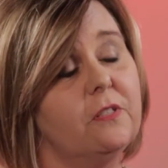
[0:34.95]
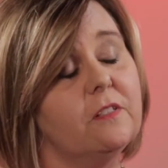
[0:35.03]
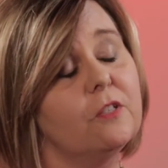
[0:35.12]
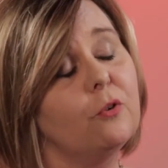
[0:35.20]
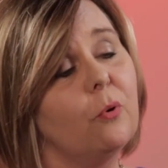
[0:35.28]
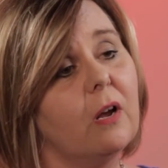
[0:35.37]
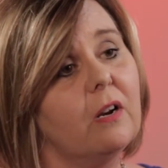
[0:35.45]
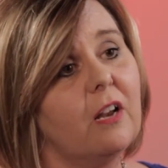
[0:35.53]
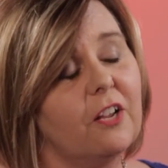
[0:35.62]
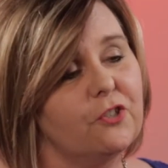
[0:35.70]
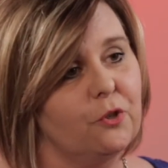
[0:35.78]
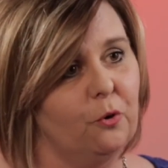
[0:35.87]
is the
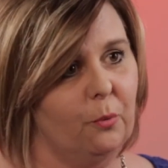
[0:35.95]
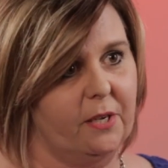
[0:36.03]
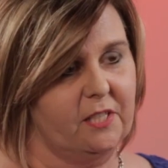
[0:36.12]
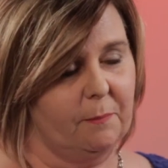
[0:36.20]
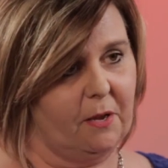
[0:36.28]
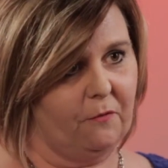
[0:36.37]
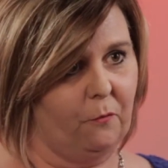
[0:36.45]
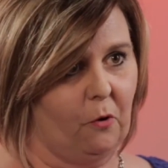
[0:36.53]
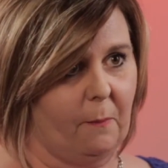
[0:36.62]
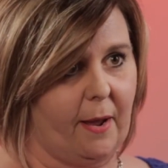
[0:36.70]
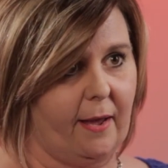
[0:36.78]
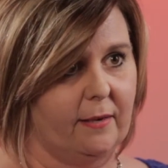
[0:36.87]
chronological resume
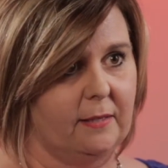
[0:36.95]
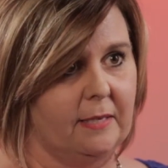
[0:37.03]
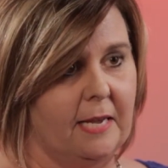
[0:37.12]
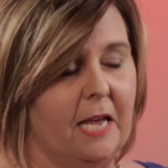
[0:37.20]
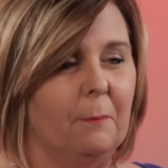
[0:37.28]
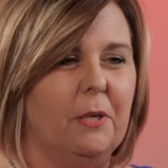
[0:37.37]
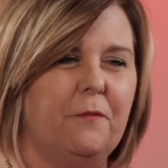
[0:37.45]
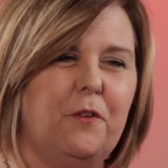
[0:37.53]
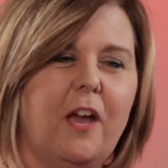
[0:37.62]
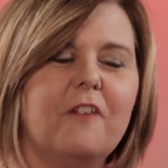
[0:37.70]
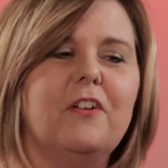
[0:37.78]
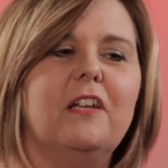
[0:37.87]
format. But if you
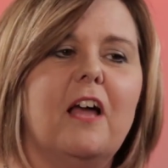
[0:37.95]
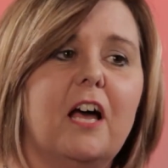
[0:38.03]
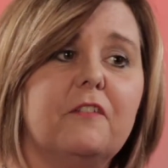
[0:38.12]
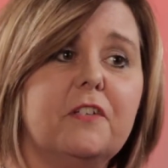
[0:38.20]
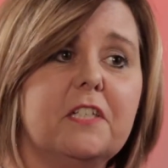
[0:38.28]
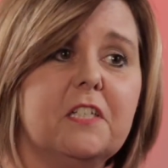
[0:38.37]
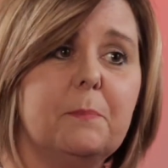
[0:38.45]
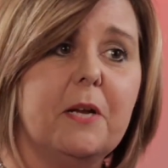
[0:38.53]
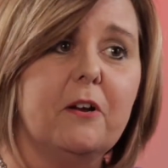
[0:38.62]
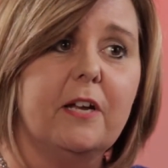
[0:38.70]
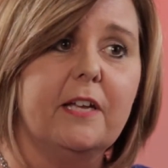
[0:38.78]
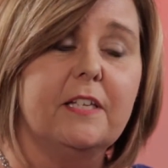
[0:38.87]
have a lot of
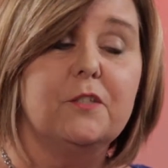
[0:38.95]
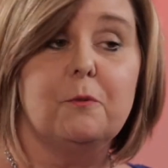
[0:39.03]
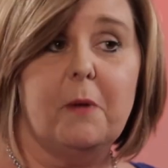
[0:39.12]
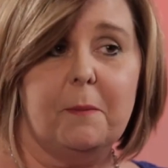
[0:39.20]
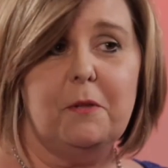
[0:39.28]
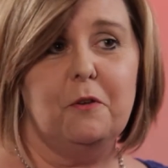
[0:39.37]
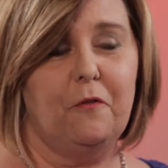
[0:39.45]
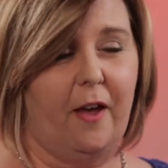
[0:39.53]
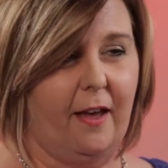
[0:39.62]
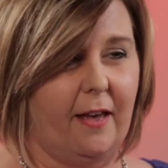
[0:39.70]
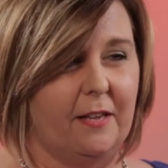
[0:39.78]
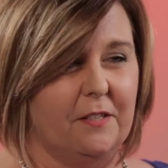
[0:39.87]
experience or maybe you've
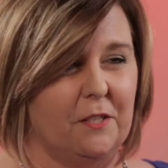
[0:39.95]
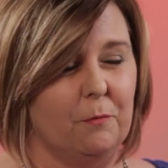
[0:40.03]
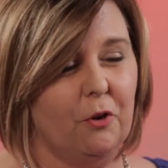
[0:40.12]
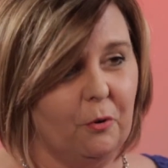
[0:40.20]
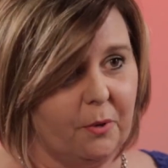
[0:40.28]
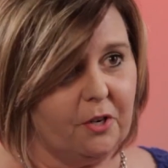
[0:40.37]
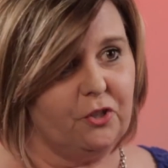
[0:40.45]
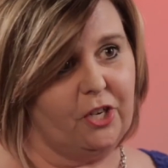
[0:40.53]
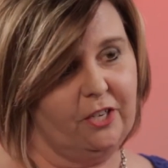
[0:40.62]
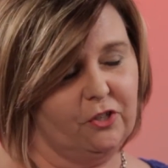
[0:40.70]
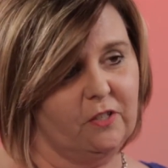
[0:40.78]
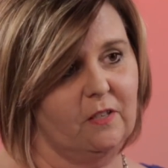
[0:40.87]
had some career
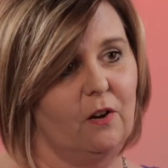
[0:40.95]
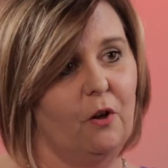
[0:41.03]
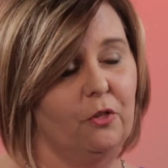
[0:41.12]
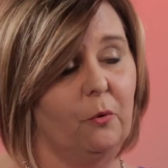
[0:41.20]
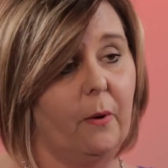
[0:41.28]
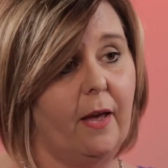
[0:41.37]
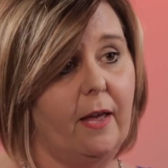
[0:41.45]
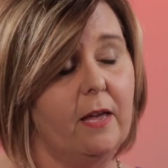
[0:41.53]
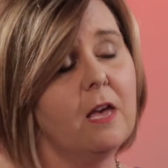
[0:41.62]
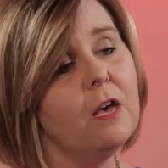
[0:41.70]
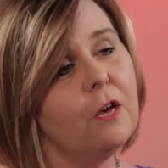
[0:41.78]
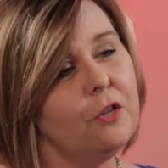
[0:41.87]
changes along the way,
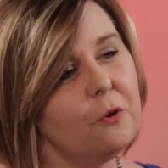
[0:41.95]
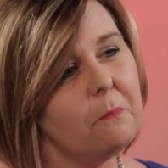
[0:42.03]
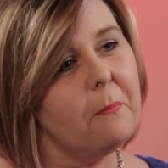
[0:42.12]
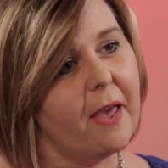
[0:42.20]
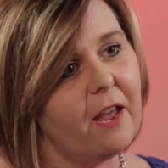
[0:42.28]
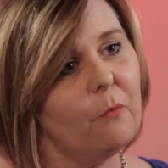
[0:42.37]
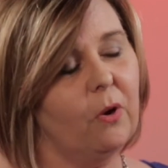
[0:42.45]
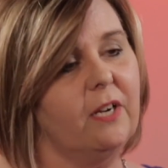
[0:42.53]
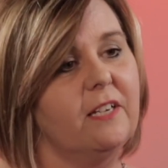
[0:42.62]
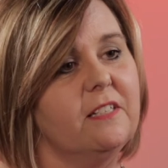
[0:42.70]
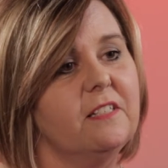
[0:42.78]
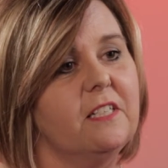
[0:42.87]
you may want to
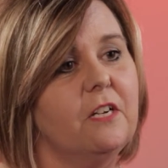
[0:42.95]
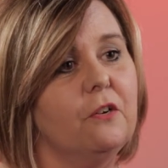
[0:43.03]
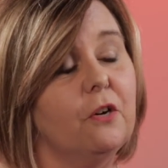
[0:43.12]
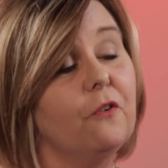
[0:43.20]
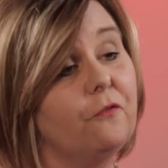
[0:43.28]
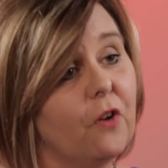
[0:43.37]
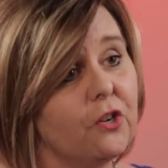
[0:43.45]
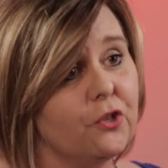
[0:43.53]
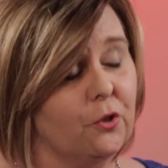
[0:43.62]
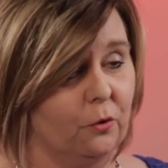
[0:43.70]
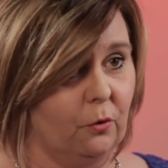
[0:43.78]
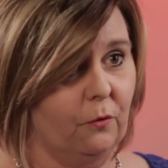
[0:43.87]
consider a
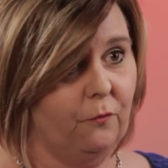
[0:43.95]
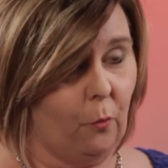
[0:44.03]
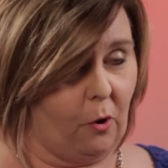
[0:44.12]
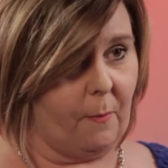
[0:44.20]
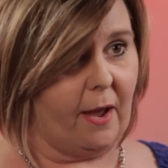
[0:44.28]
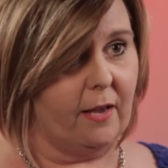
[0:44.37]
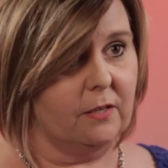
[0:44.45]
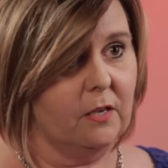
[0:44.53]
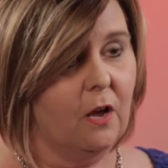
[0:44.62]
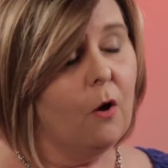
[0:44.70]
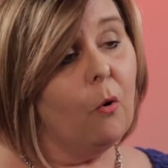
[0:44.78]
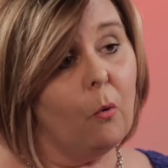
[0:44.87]
functional format
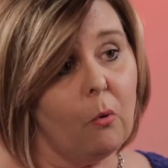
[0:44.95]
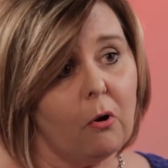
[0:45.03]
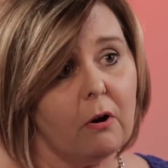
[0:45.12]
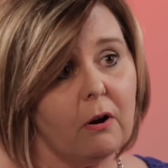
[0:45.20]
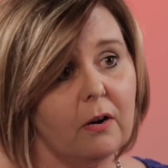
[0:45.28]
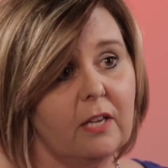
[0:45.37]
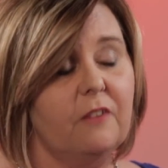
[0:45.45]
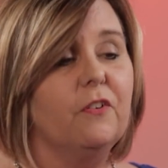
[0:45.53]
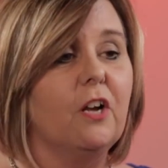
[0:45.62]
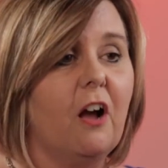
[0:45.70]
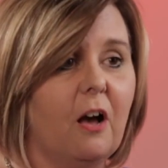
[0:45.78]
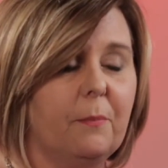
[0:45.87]
or even
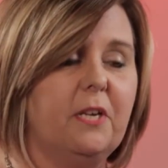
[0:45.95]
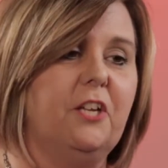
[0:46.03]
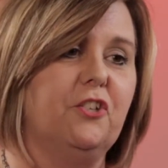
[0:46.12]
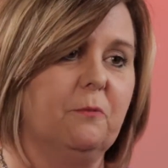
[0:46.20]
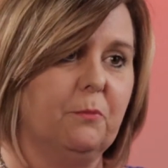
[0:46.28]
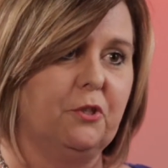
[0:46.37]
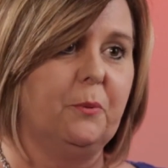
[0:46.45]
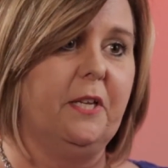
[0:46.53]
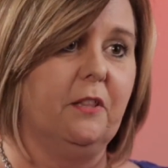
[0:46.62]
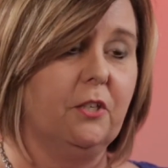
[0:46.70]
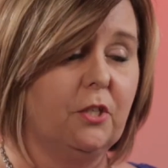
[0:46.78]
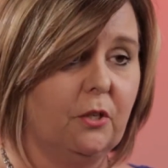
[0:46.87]
a combination
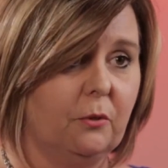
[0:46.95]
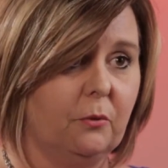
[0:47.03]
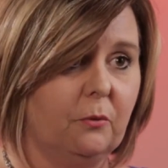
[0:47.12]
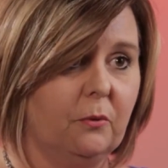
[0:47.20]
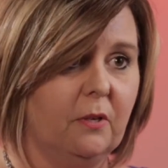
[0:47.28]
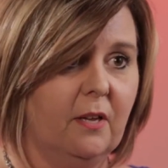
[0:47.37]
between the two.